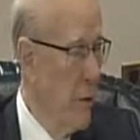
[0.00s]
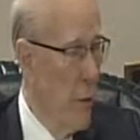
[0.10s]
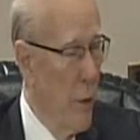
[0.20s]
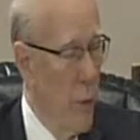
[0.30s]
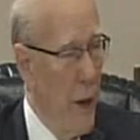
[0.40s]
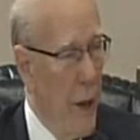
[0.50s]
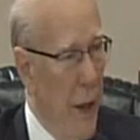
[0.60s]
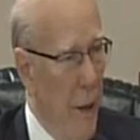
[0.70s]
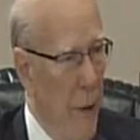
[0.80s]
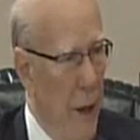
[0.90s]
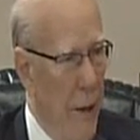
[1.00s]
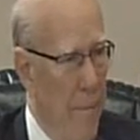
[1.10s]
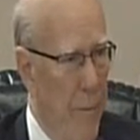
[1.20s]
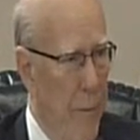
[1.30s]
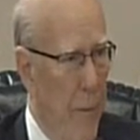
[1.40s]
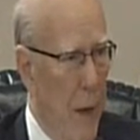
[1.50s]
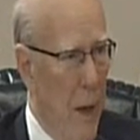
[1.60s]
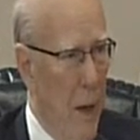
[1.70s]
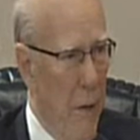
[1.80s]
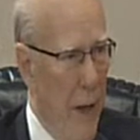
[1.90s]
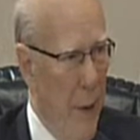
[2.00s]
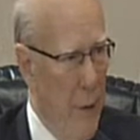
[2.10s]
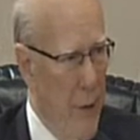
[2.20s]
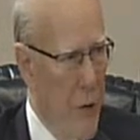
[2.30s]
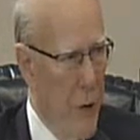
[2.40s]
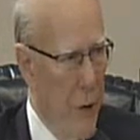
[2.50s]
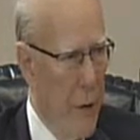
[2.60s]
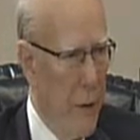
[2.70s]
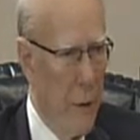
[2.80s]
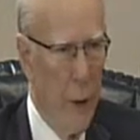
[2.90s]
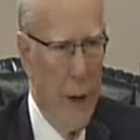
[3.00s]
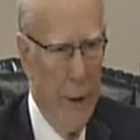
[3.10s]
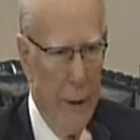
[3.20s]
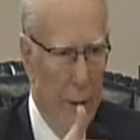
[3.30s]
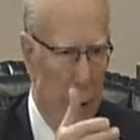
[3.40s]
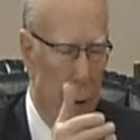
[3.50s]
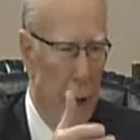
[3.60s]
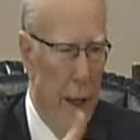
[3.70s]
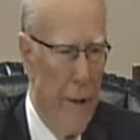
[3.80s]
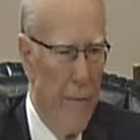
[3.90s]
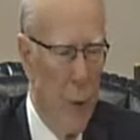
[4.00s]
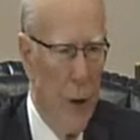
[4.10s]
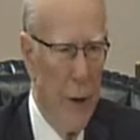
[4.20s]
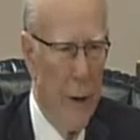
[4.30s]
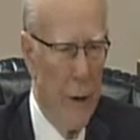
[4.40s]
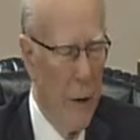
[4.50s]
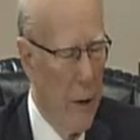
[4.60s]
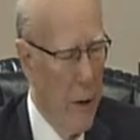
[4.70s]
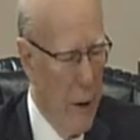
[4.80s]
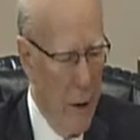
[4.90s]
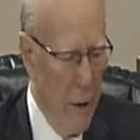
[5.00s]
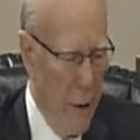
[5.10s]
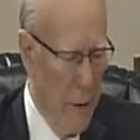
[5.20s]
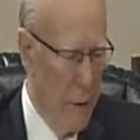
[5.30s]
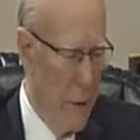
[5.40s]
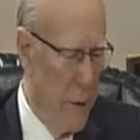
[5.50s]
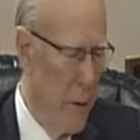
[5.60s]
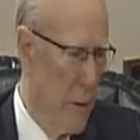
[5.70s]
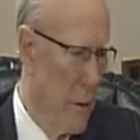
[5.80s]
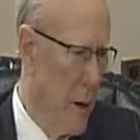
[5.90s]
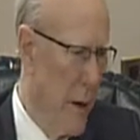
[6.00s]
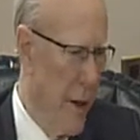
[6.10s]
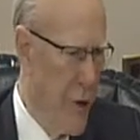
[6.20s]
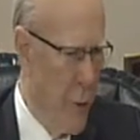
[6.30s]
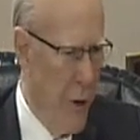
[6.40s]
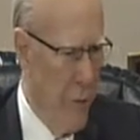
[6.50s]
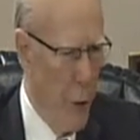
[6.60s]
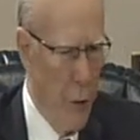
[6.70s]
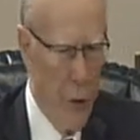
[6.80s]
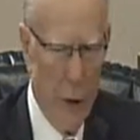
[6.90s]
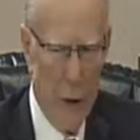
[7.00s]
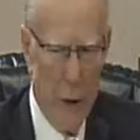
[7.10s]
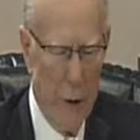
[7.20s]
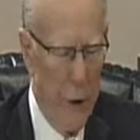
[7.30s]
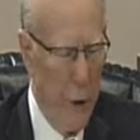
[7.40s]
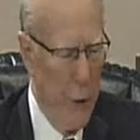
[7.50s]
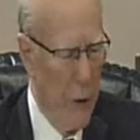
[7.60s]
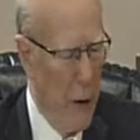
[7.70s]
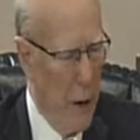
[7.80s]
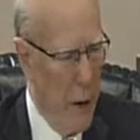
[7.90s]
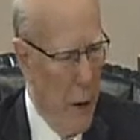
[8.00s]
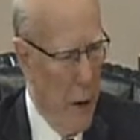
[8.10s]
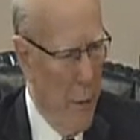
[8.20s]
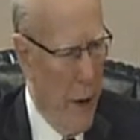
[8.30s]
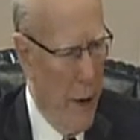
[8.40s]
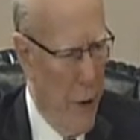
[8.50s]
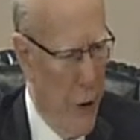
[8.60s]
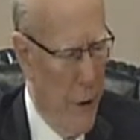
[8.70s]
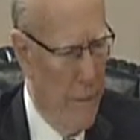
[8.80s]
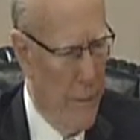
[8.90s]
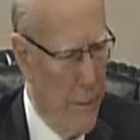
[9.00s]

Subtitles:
when we came in. That was the great, 94-year, or I guess, revolution under Newt. And